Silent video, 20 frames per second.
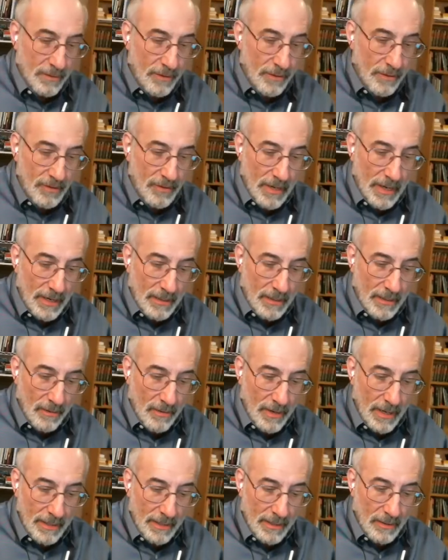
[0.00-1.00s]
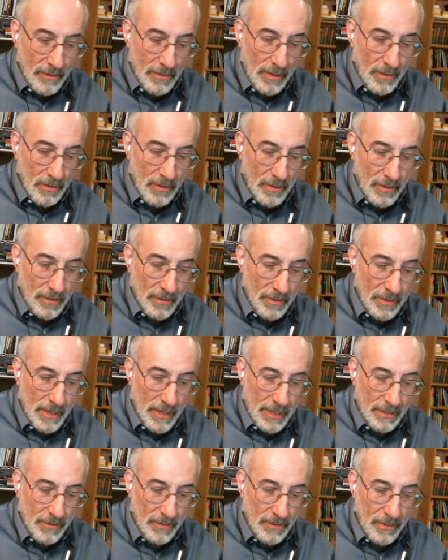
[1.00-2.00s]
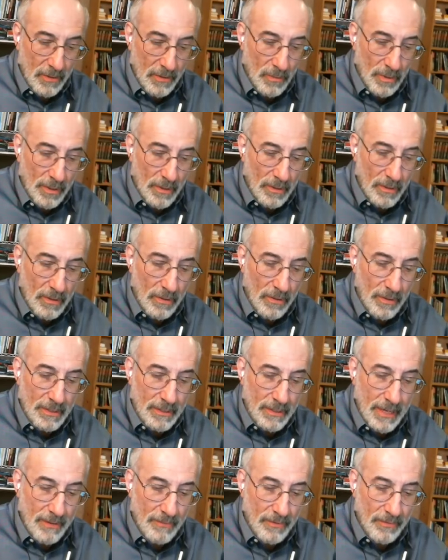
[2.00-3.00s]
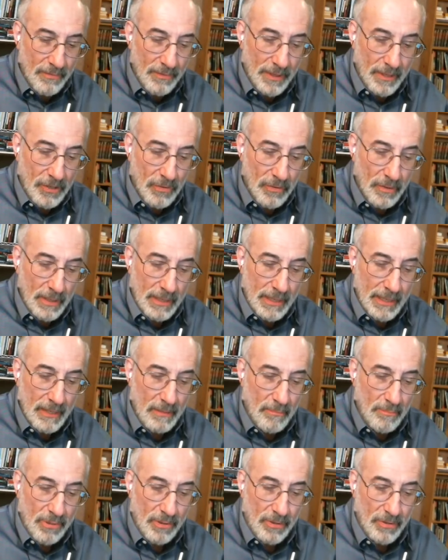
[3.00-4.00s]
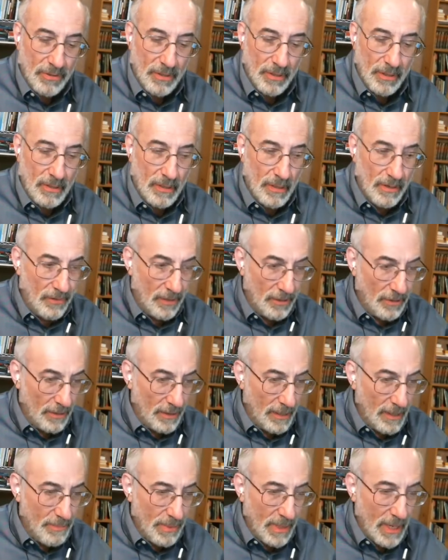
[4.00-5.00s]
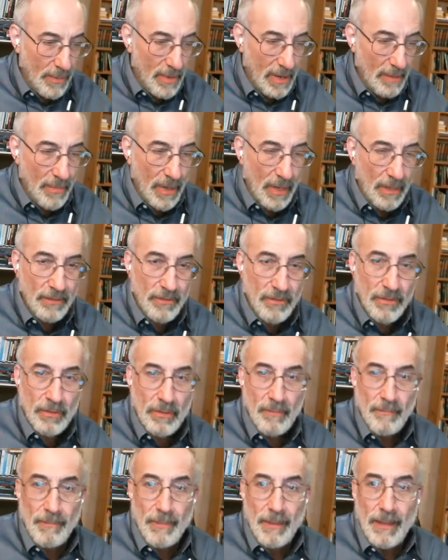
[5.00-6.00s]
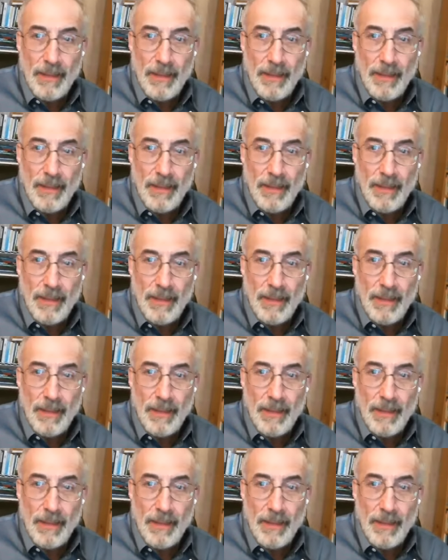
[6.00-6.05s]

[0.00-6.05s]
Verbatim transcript: you're exactly right that's what i was going to say so we are going to have a feature on key person coverage in the upcoming months